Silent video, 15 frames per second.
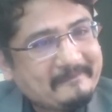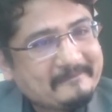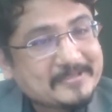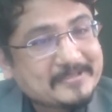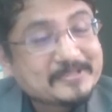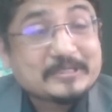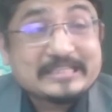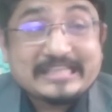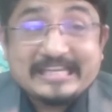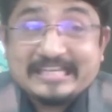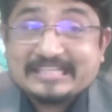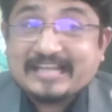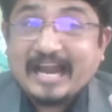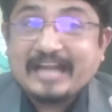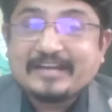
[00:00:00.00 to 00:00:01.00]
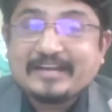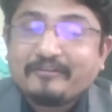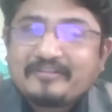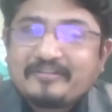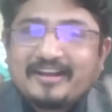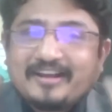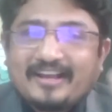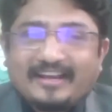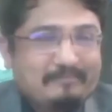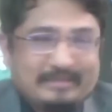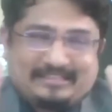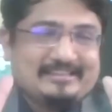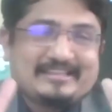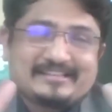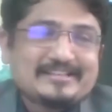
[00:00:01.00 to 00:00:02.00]
So these kind of
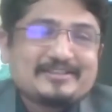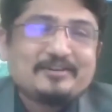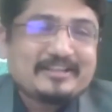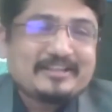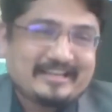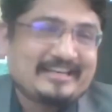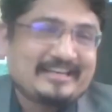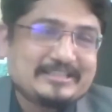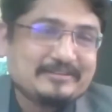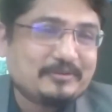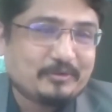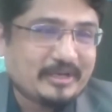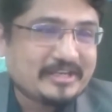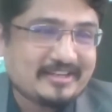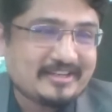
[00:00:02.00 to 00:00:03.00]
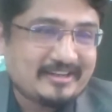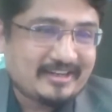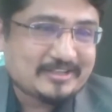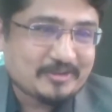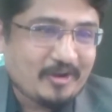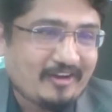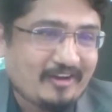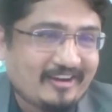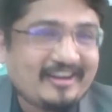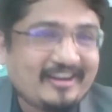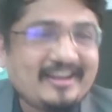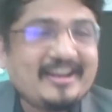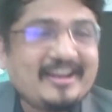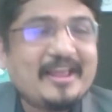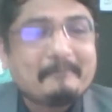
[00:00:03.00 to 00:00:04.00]
means this is not creative question at
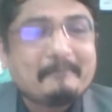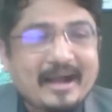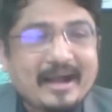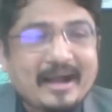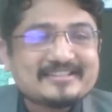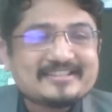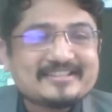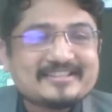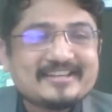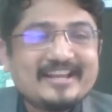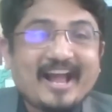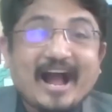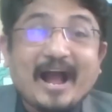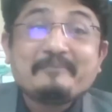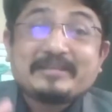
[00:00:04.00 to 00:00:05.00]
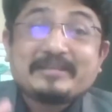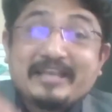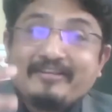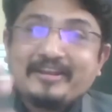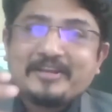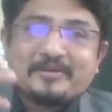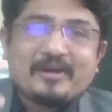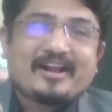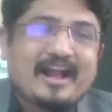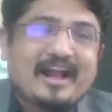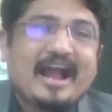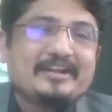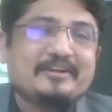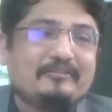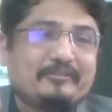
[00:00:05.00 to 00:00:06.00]
all, but I'm giving you
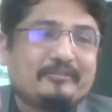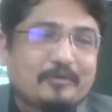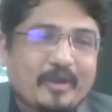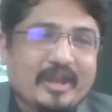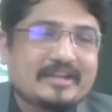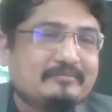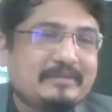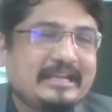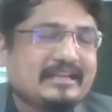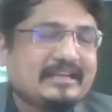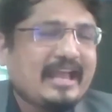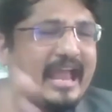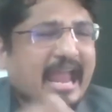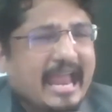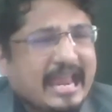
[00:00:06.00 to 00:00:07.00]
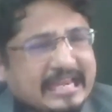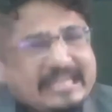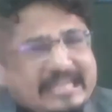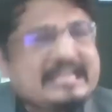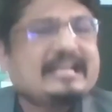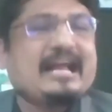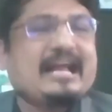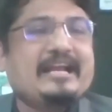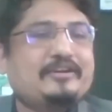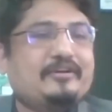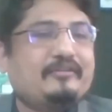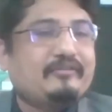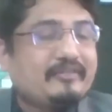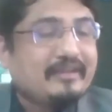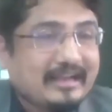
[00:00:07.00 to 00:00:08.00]
a kind of like any
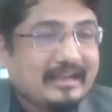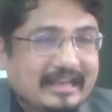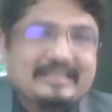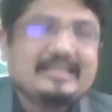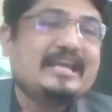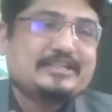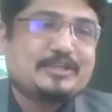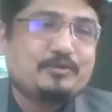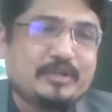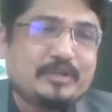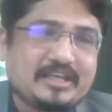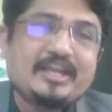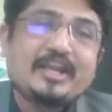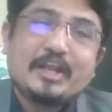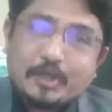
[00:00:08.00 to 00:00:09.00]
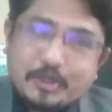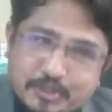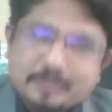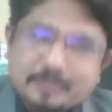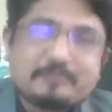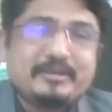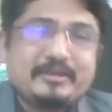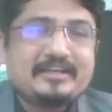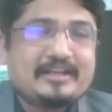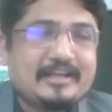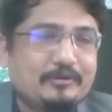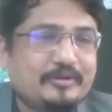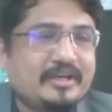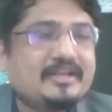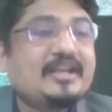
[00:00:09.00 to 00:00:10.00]
kind of creativity should be
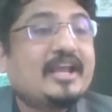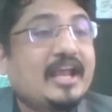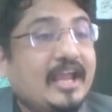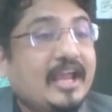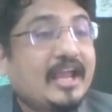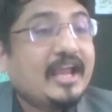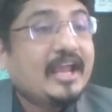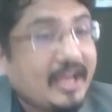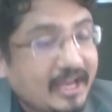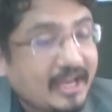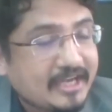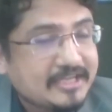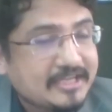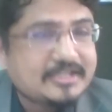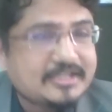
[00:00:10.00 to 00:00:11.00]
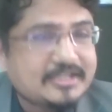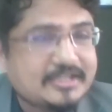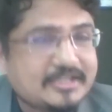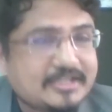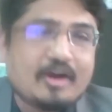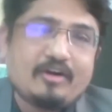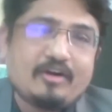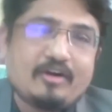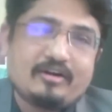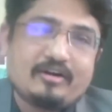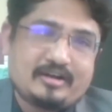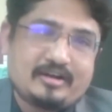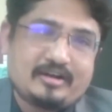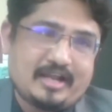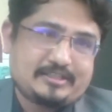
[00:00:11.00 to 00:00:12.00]
included in your
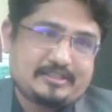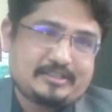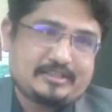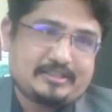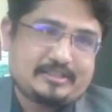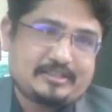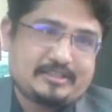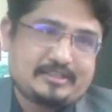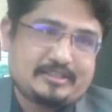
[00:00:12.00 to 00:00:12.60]
classroom,